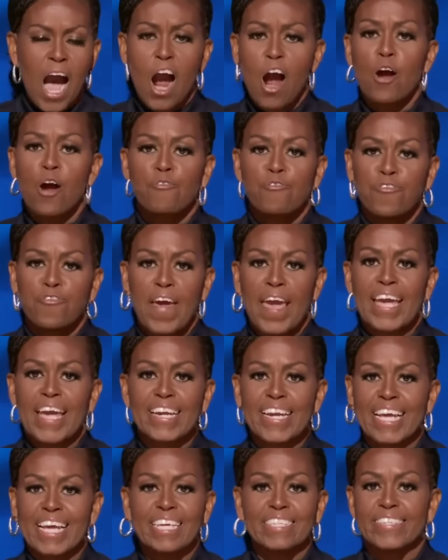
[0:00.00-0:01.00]
Our
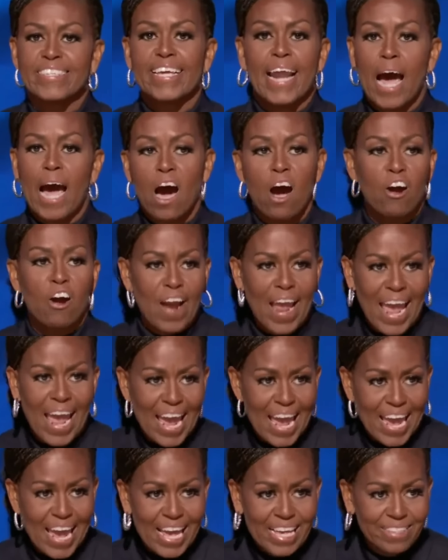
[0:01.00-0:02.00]
fate is in our
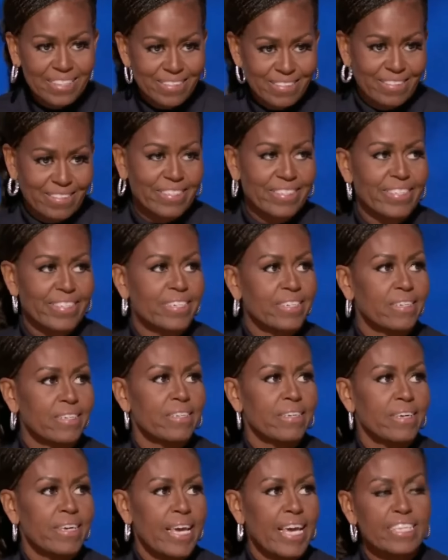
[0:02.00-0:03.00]
hands.
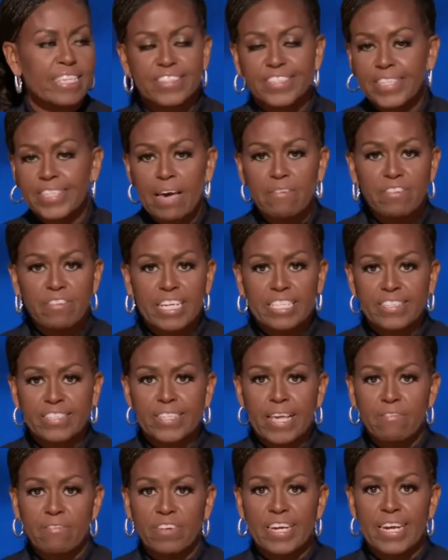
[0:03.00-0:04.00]
In
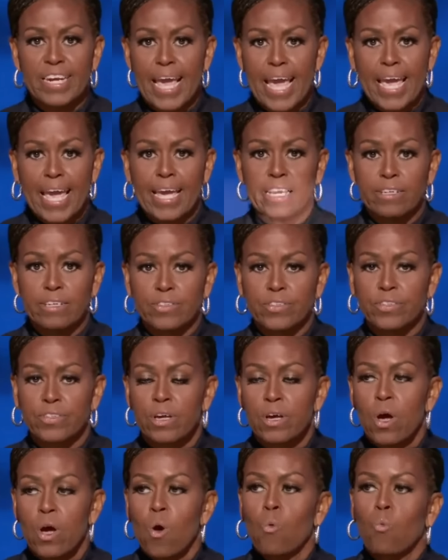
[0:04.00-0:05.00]
77
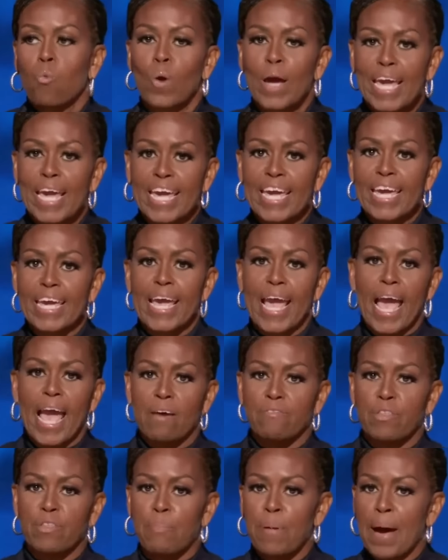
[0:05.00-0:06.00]
days, we
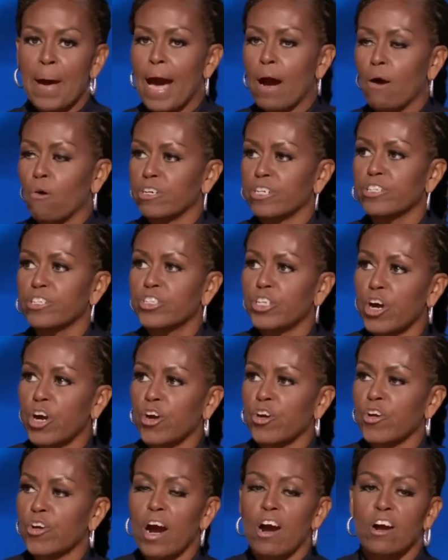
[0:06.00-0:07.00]
have the power to
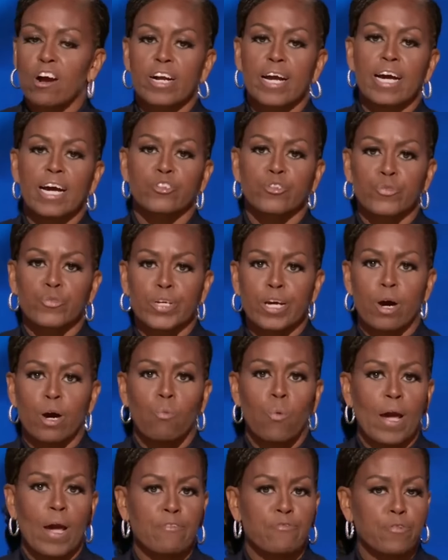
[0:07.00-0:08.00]
turn our country
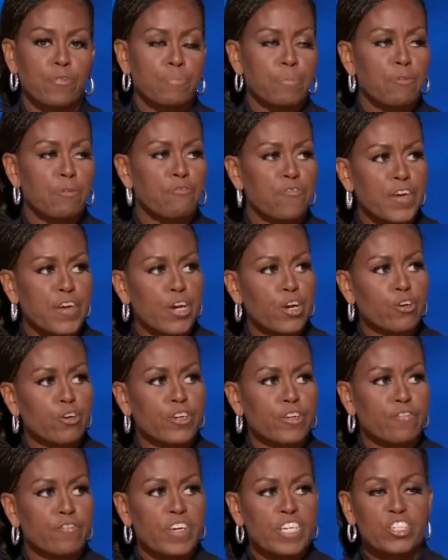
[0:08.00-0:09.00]
away from the
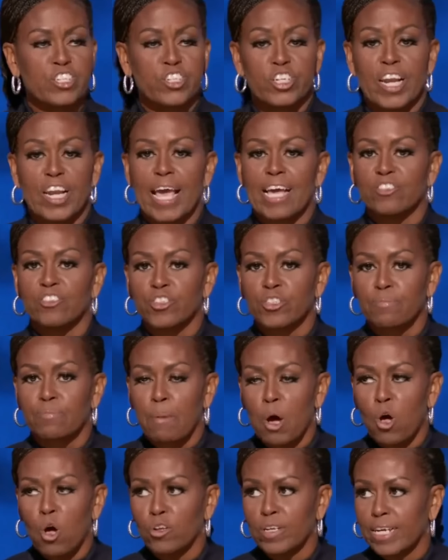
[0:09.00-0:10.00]
fear, division, and
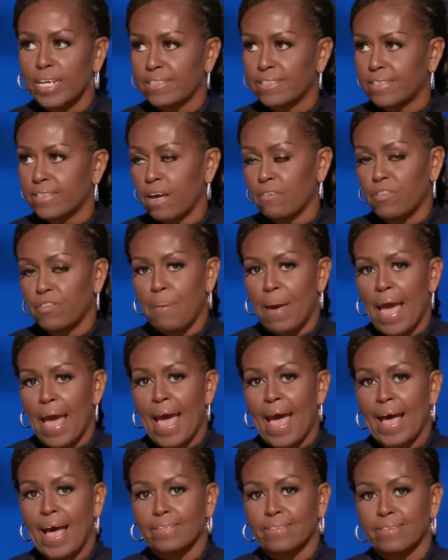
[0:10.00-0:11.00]
smallness of the
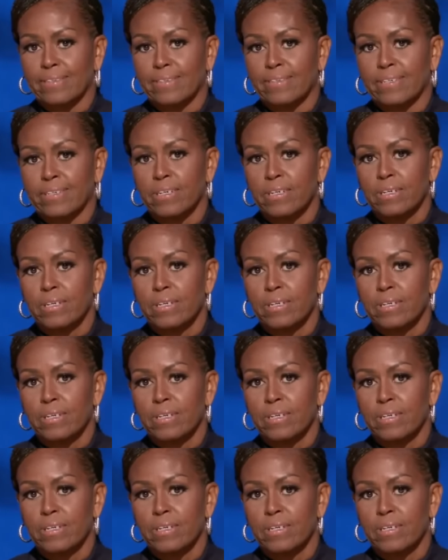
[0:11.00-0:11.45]
past.